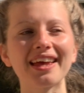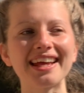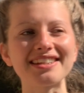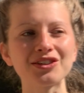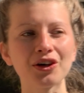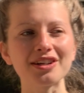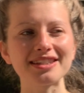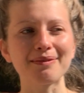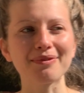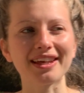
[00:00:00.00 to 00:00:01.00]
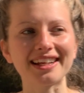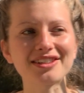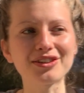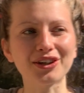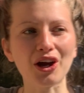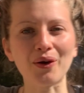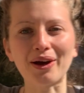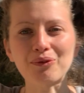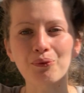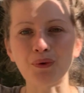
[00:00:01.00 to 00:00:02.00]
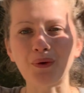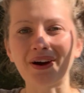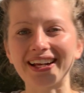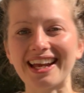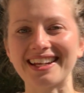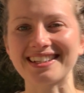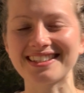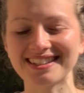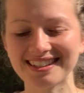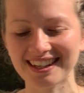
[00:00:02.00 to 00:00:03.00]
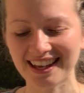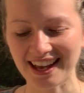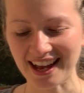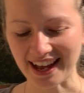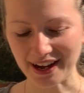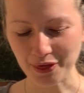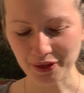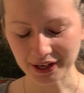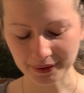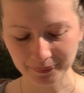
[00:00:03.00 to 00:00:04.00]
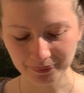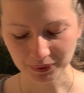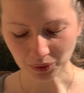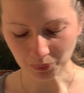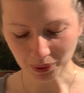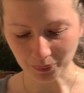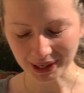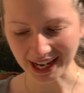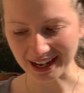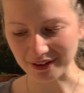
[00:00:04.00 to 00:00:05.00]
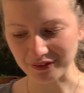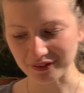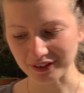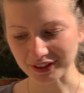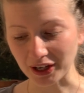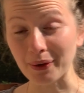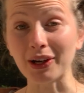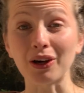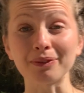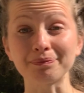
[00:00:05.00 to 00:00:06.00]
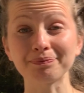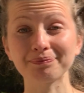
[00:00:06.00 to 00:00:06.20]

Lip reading: it's not something to go and war against. And I think what we have going on